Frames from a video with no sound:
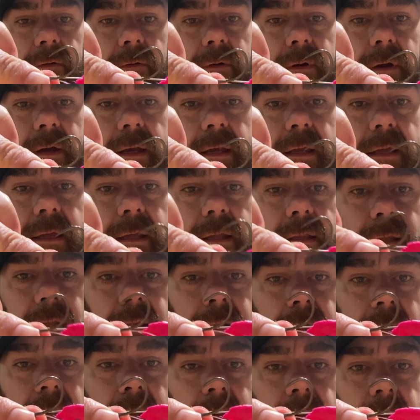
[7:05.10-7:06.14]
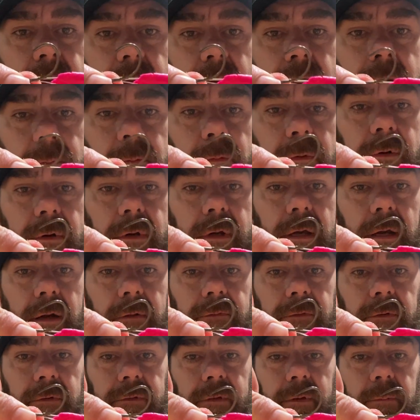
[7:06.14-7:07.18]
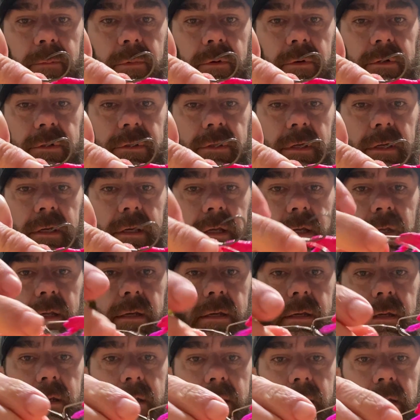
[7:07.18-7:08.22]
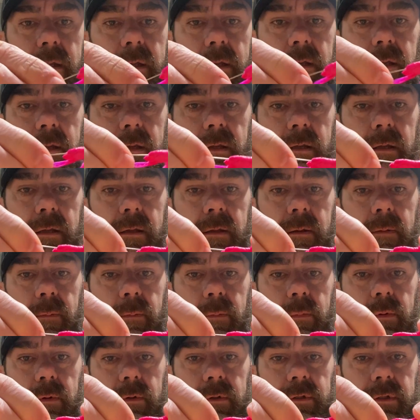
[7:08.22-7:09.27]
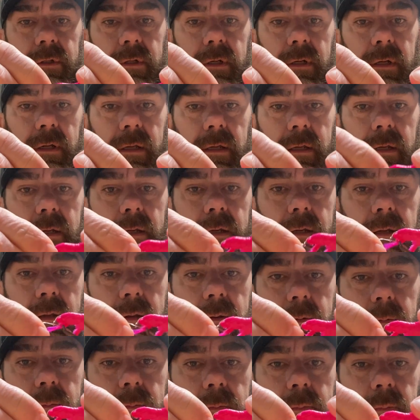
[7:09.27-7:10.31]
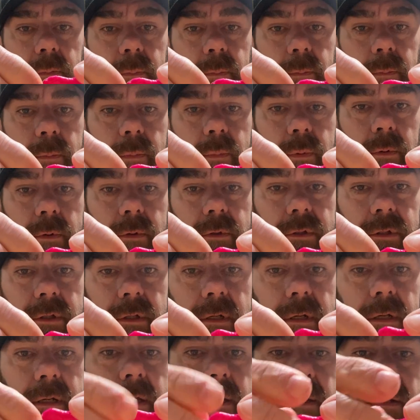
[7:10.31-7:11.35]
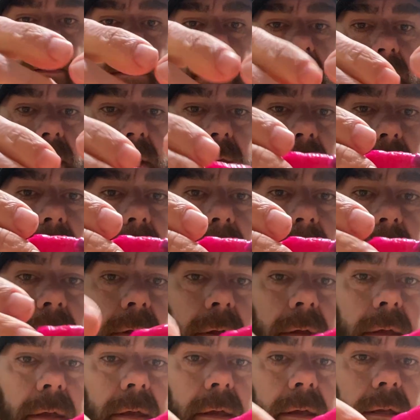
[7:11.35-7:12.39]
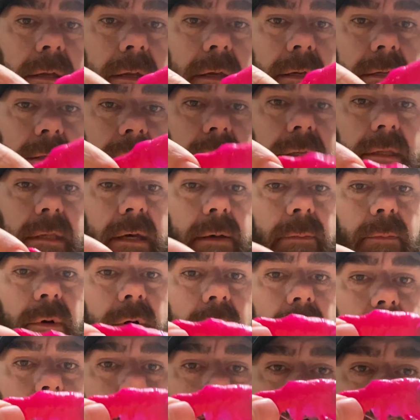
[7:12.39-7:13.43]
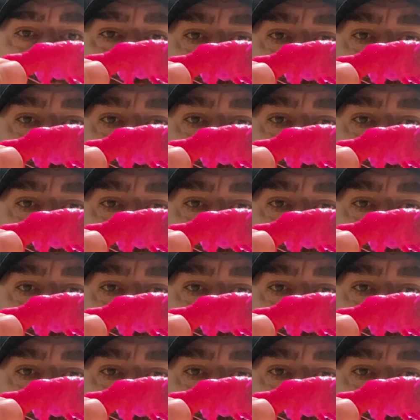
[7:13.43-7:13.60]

right in the tail, and I'm real careful as I'm pushing it in, pushing it in, pushing it in, okay. Now you see that prawn?